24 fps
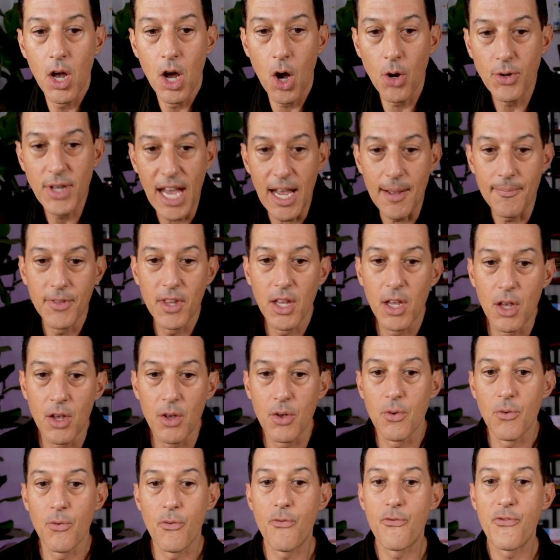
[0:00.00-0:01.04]
Okay,
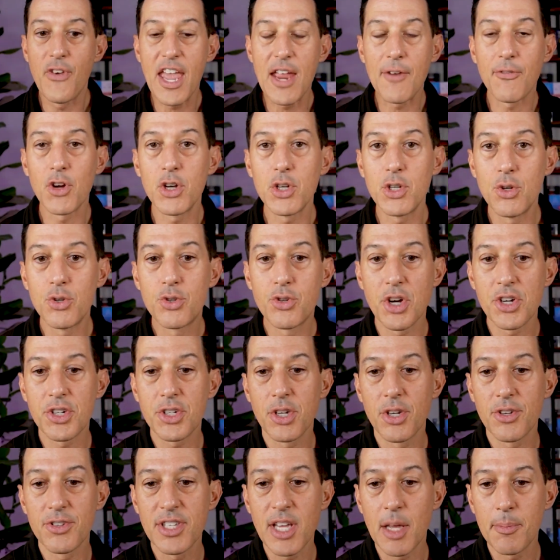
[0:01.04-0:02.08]
favorite
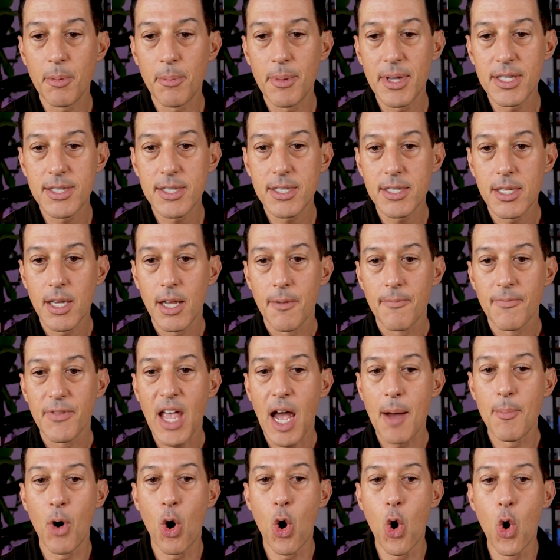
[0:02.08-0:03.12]
nutritional supplements?
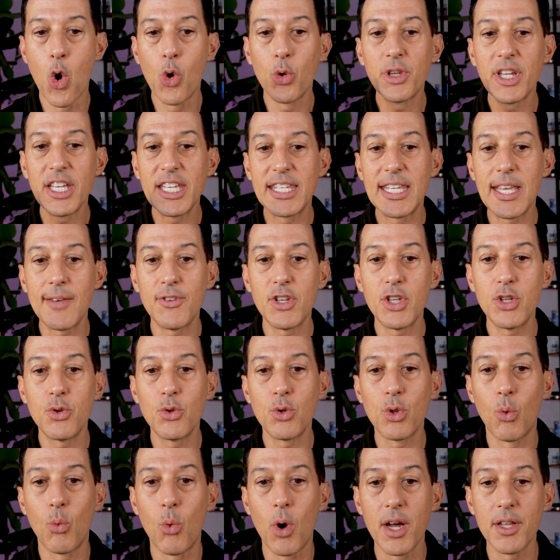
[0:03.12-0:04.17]
I'm only giving you
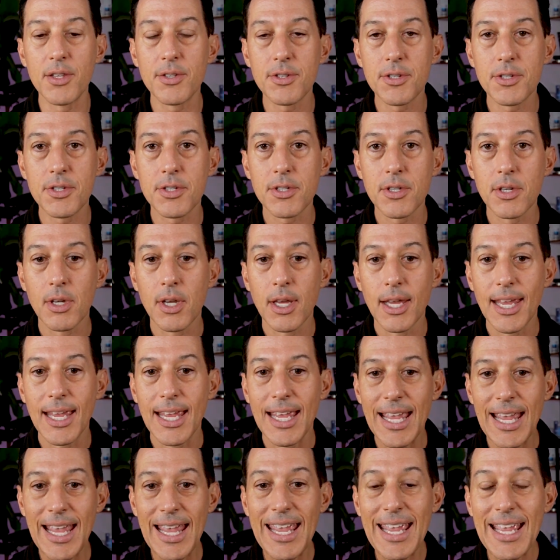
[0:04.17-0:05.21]
the ones
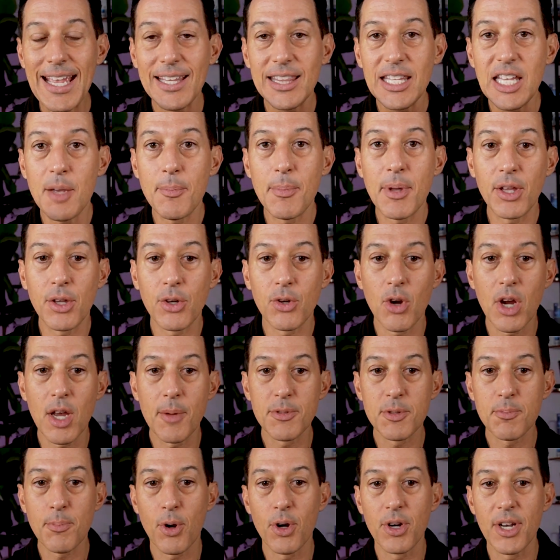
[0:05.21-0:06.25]
and the
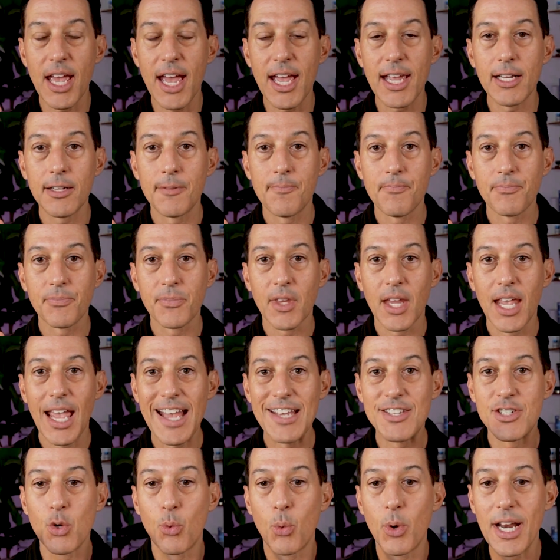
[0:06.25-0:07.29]
milligrams per day
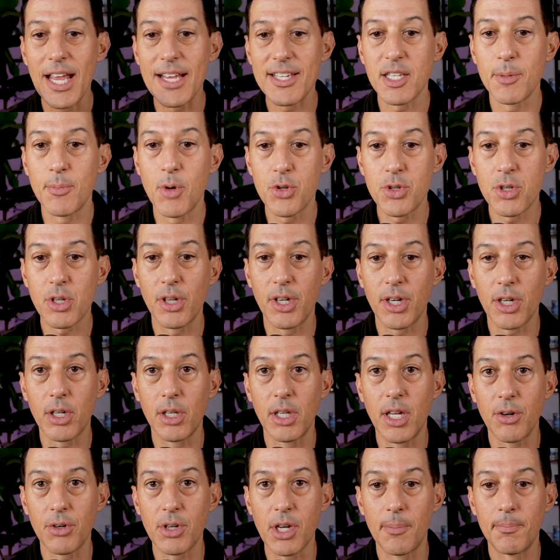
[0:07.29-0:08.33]
as to what has the most
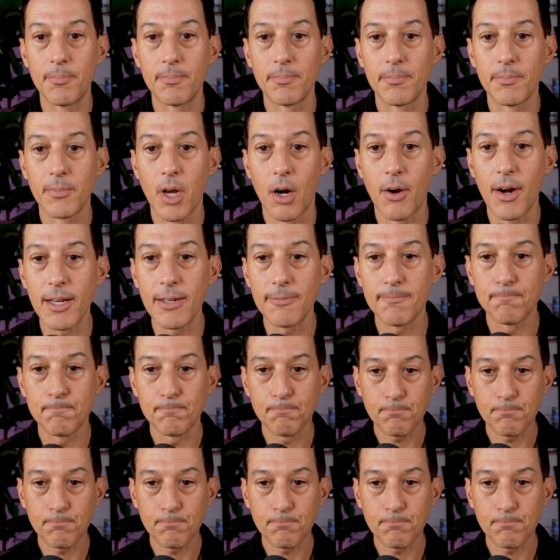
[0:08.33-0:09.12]
clinical outcome, all right?